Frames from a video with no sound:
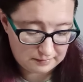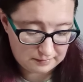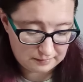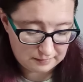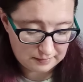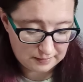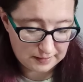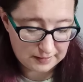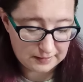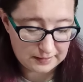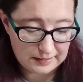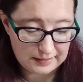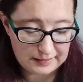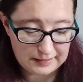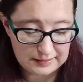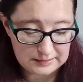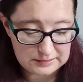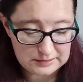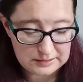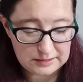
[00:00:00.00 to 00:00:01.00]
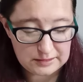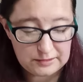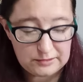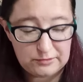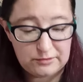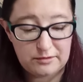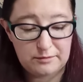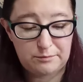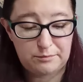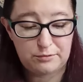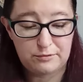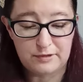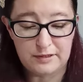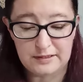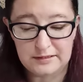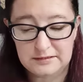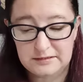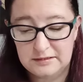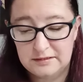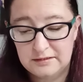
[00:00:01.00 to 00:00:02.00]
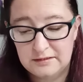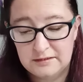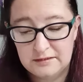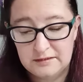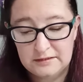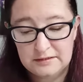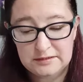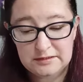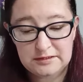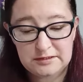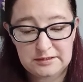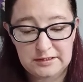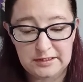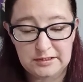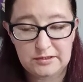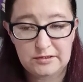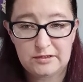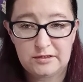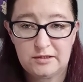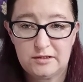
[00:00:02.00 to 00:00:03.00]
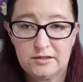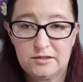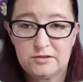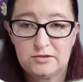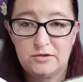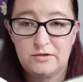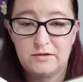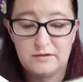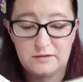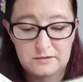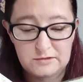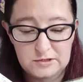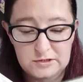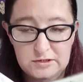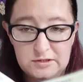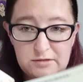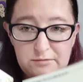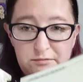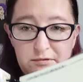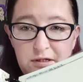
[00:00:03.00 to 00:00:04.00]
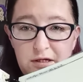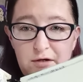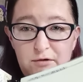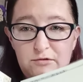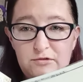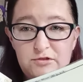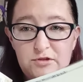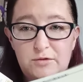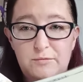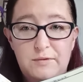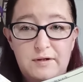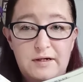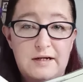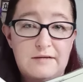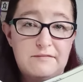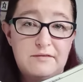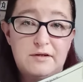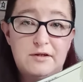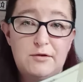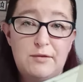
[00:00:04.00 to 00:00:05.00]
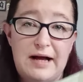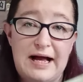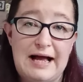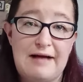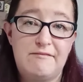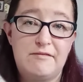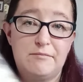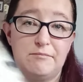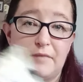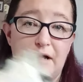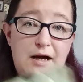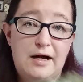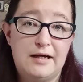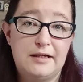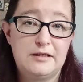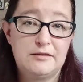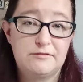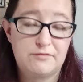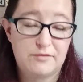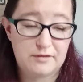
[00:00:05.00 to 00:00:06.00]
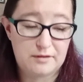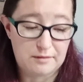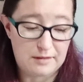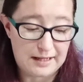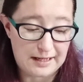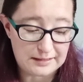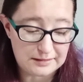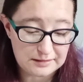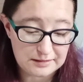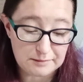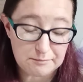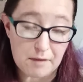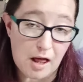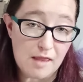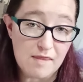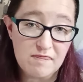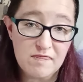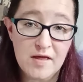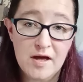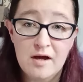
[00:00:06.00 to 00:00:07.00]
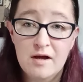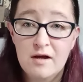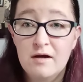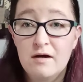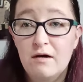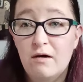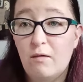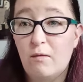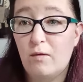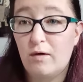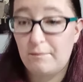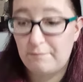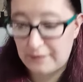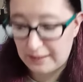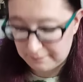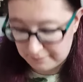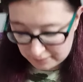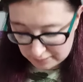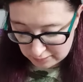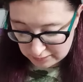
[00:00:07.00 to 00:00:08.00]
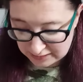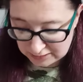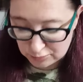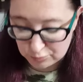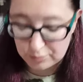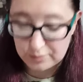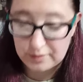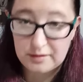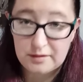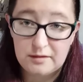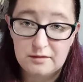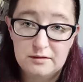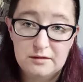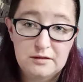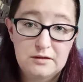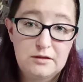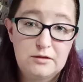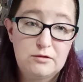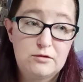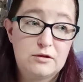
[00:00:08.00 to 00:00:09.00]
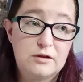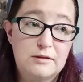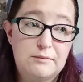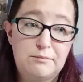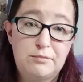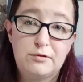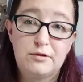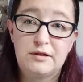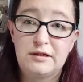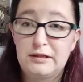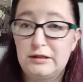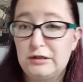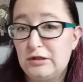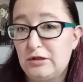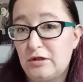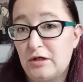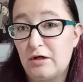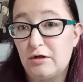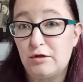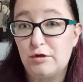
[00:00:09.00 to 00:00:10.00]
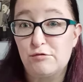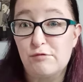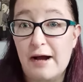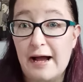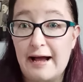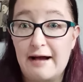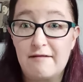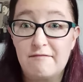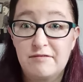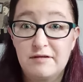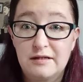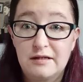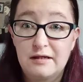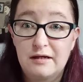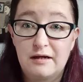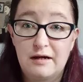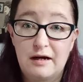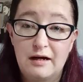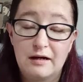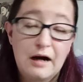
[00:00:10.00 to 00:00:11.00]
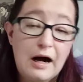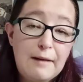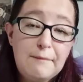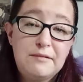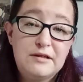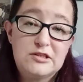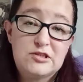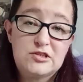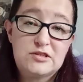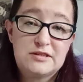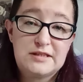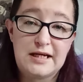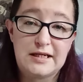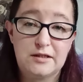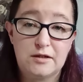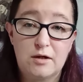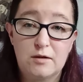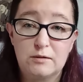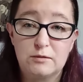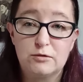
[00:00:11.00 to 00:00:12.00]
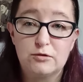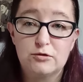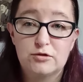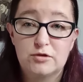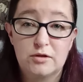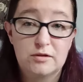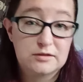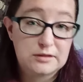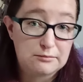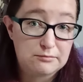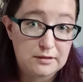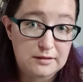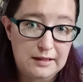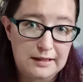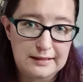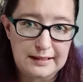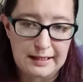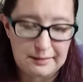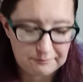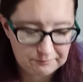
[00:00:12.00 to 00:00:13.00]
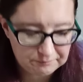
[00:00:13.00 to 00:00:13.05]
And I guess here you could put stickers or just some notes or whatever you have in mind for the end of the month. Or maybe that's where you, you could put, you know, you have accomplished said goals or something like that.